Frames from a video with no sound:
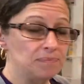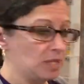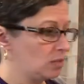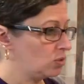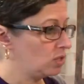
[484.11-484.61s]

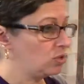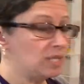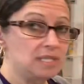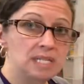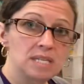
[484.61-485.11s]
So as you can
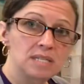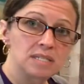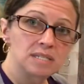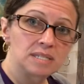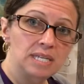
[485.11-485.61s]
see, this is
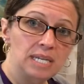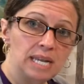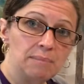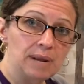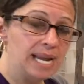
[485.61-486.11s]
sitting in
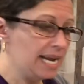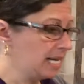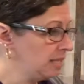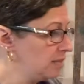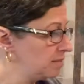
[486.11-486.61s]
my
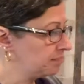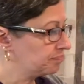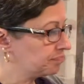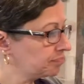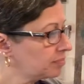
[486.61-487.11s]
hand,
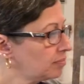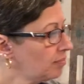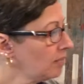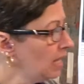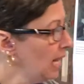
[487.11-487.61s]

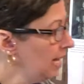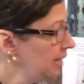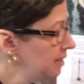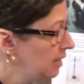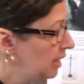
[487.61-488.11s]
and
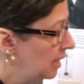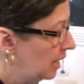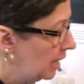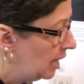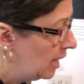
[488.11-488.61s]

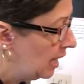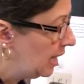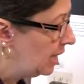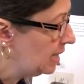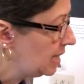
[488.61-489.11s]
it
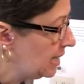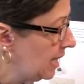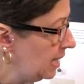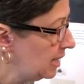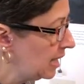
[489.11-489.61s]
is
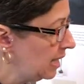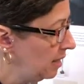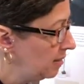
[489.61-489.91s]
standing,